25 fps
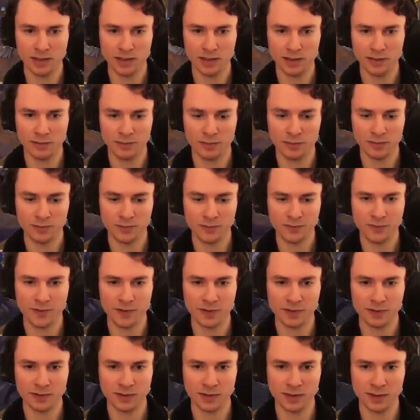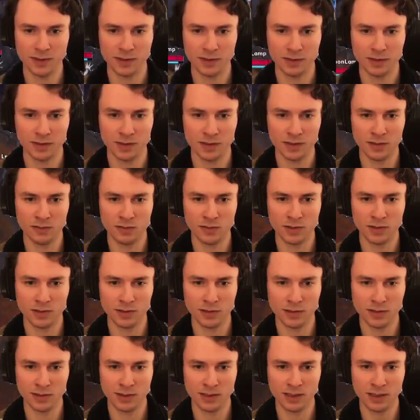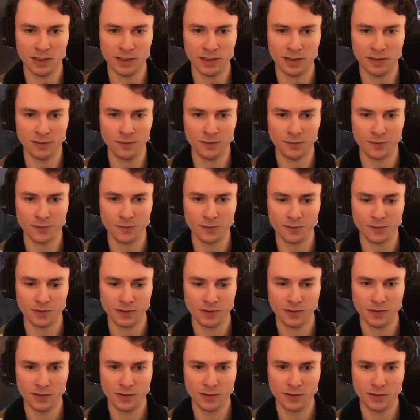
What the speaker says: I'm fairly low on life.